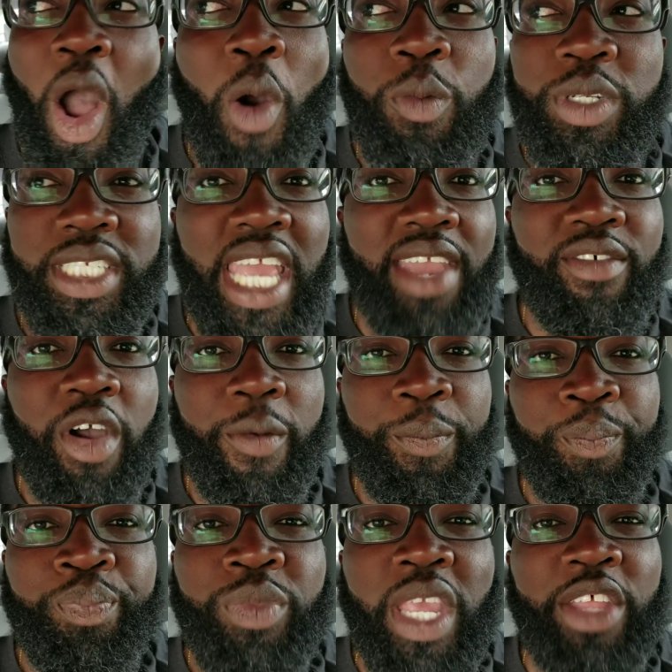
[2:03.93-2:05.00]
I almost gave up
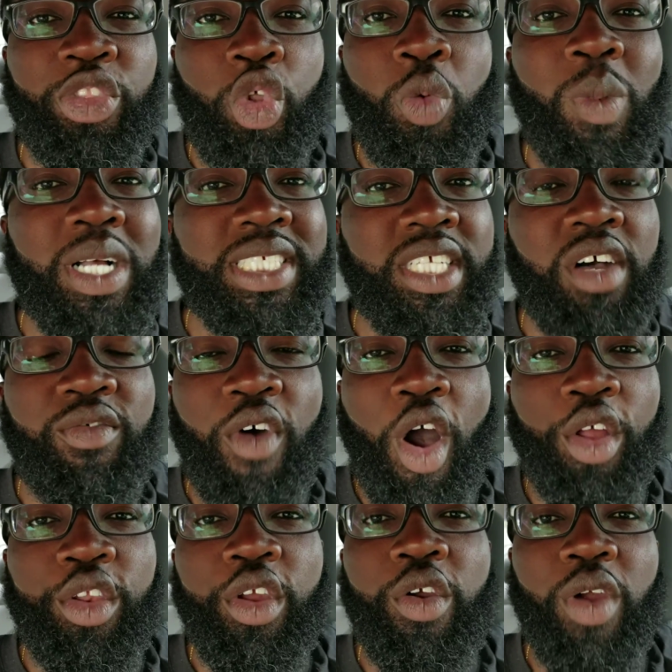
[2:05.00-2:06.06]
and threw myself
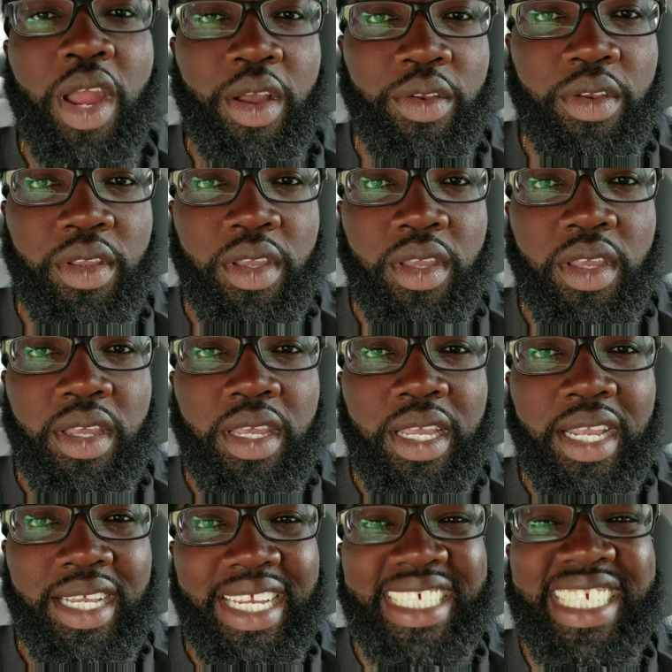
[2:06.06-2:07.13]
on the ground.
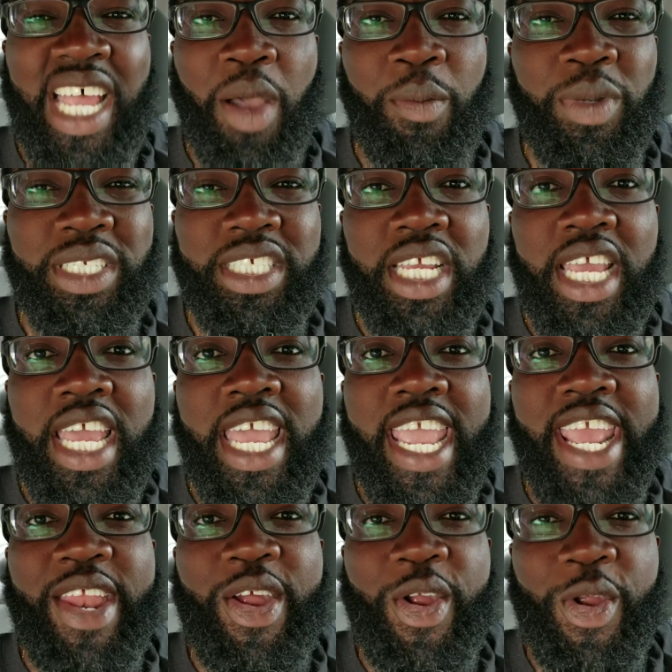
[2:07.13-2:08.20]
That's how much
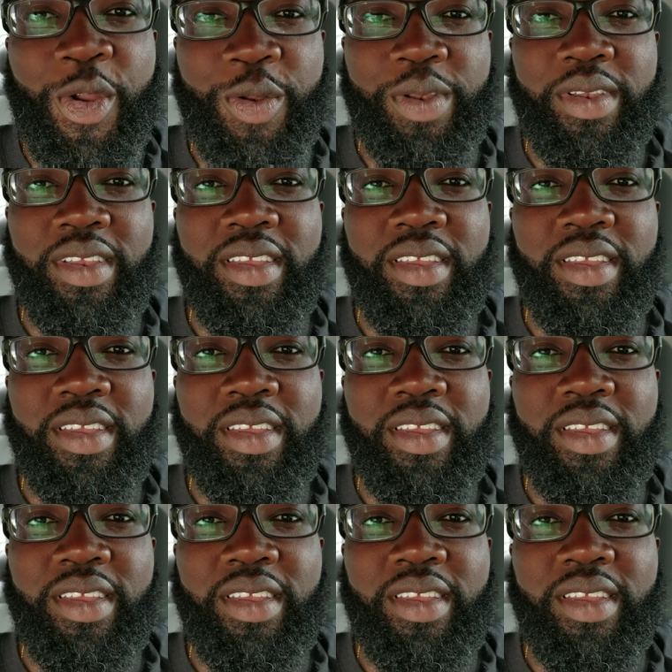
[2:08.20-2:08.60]
it hurt.